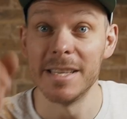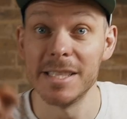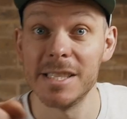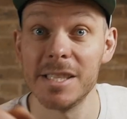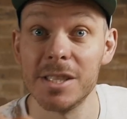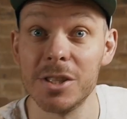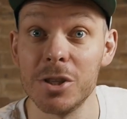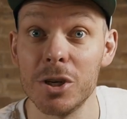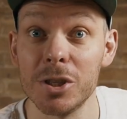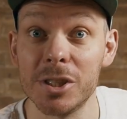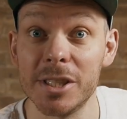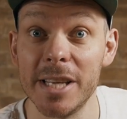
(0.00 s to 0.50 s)
this
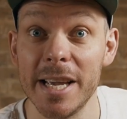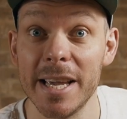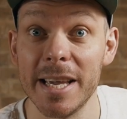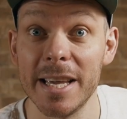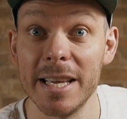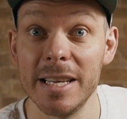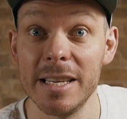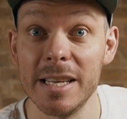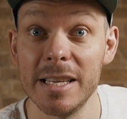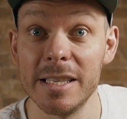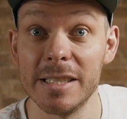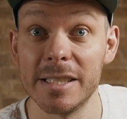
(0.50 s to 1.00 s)
is not
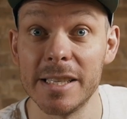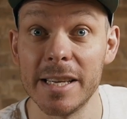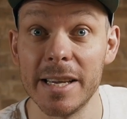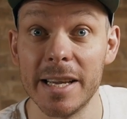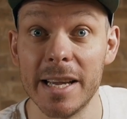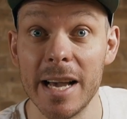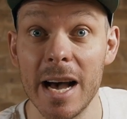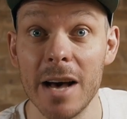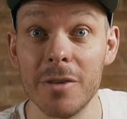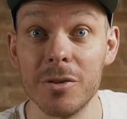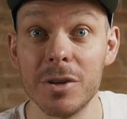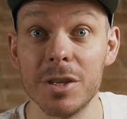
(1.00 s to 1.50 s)
taking into
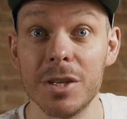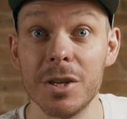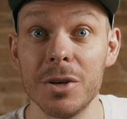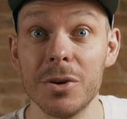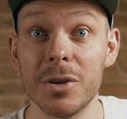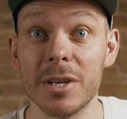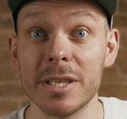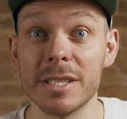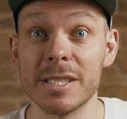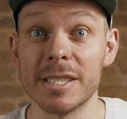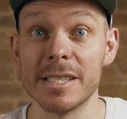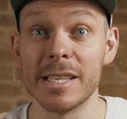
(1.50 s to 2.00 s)
account that you
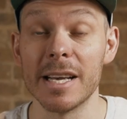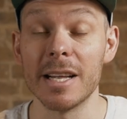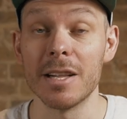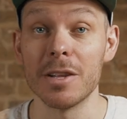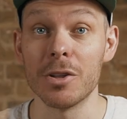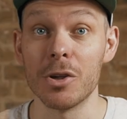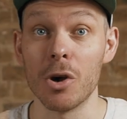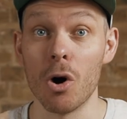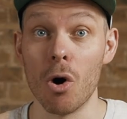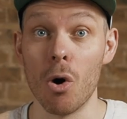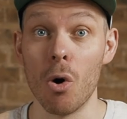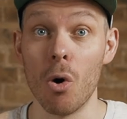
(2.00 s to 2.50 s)
can sell
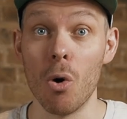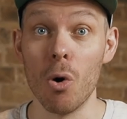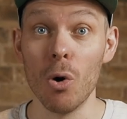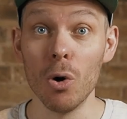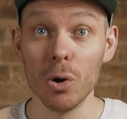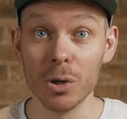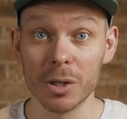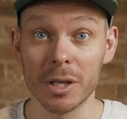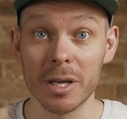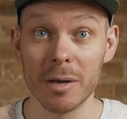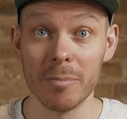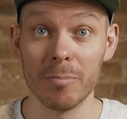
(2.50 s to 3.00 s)
your
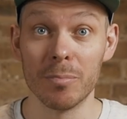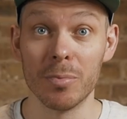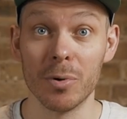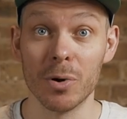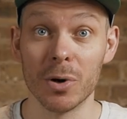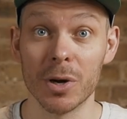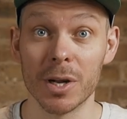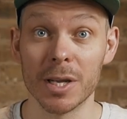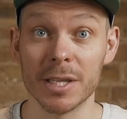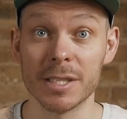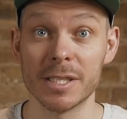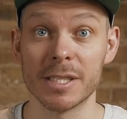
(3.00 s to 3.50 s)
old
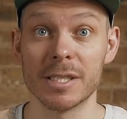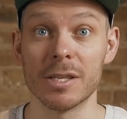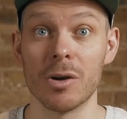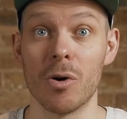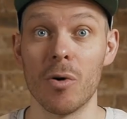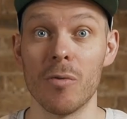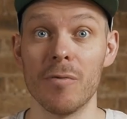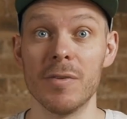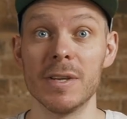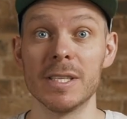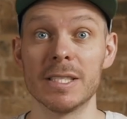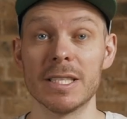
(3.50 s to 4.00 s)
components,
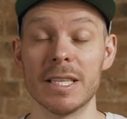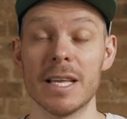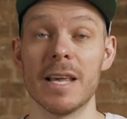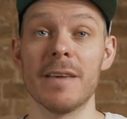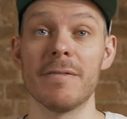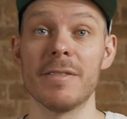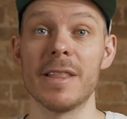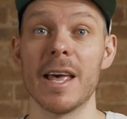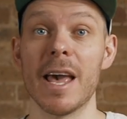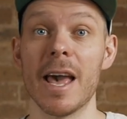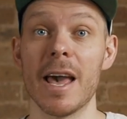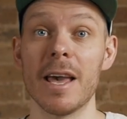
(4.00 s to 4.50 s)
obviously
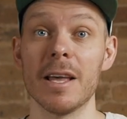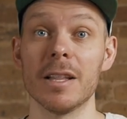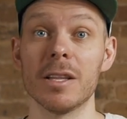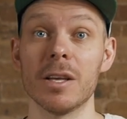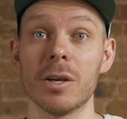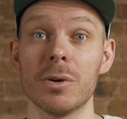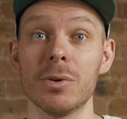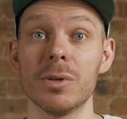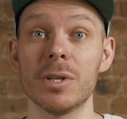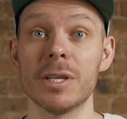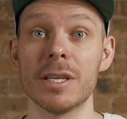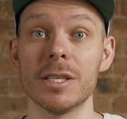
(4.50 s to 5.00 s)
if they're in
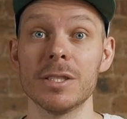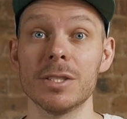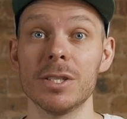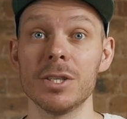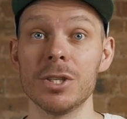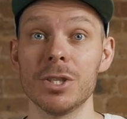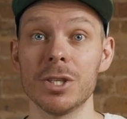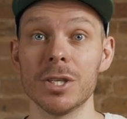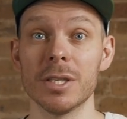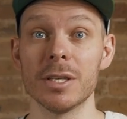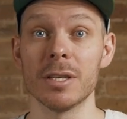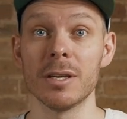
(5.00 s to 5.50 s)
a good
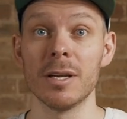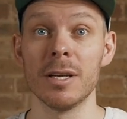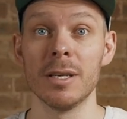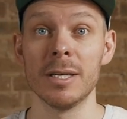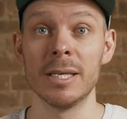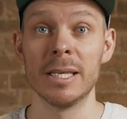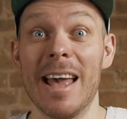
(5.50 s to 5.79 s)
condition.